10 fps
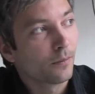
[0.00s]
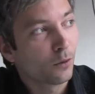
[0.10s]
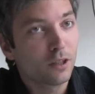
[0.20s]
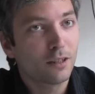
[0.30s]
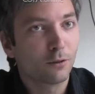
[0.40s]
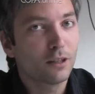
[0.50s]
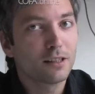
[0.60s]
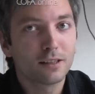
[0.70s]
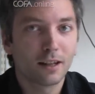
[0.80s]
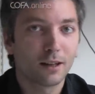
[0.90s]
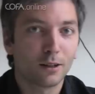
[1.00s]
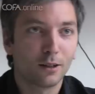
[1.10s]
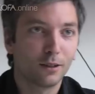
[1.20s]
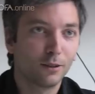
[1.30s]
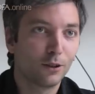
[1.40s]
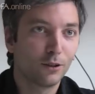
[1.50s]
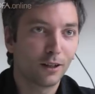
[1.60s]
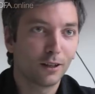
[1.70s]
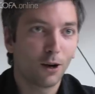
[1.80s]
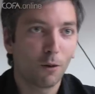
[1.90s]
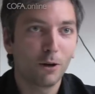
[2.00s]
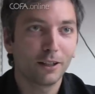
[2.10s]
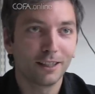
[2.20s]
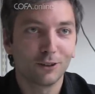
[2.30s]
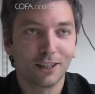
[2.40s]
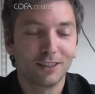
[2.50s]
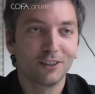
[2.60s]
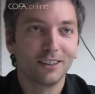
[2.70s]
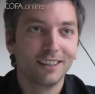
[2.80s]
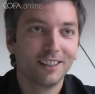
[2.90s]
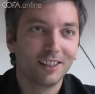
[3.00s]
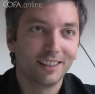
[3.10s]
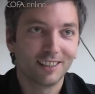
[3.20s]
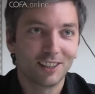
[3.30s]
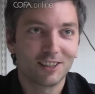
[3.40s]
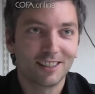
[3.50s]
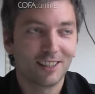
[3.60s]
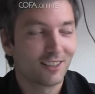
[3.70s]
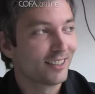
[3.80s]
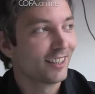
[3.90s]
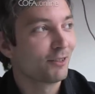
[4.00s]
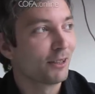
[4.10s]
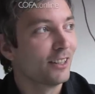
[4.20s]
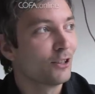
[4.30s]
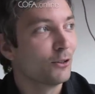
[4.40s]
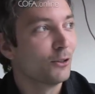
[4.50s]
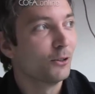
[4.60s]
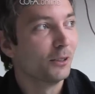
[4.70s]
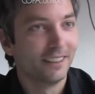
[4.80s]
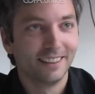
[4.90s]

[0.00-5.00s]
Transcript: Critics are, you know, are working on that, and that's what they should do.